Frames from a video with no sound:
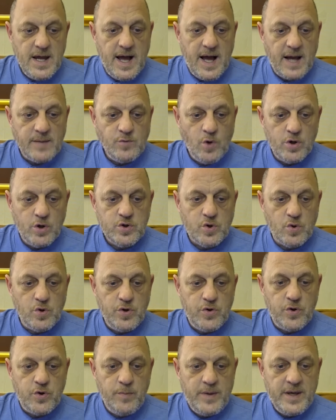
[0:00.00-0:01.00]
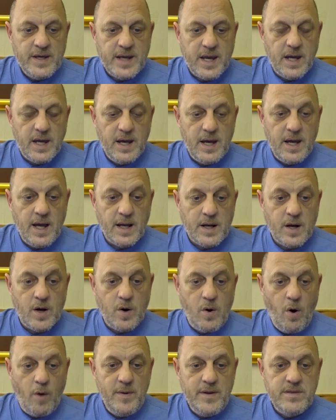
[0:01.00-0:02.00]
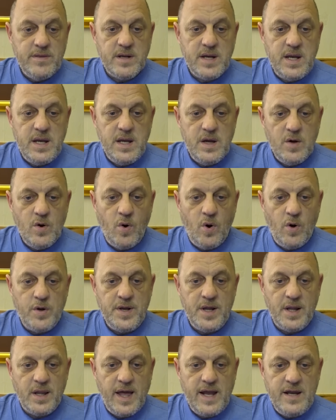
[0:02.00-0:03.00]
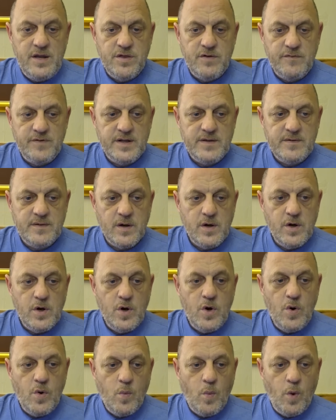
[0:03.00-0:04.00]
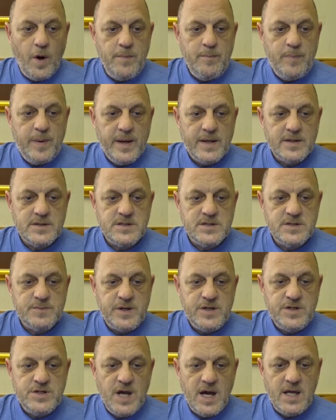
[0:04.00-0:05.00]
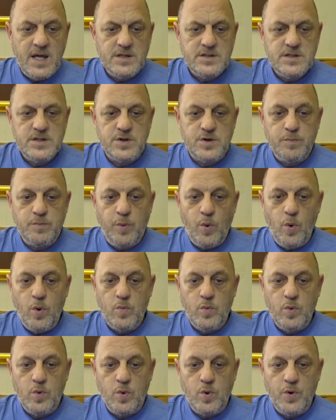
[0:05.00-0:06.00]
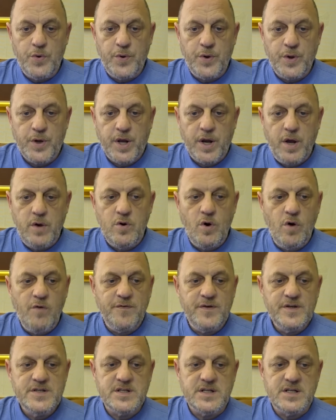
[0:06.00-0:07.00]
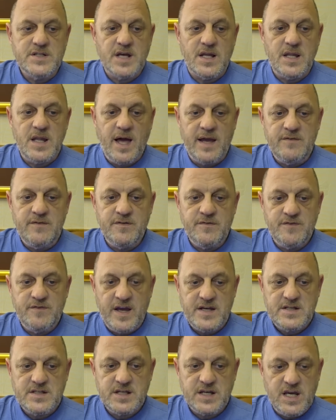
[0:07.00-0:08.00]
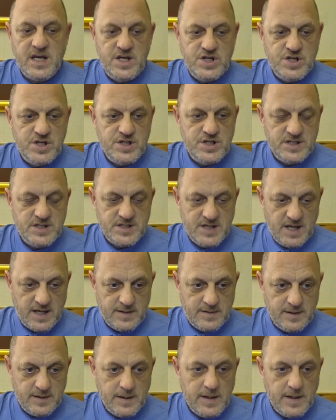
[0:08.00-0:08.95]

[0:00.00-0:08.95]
I'm not going to make a commentary on the length of it. One person's been charged, the report will go to the Crown Office and it's a live investigation, she said.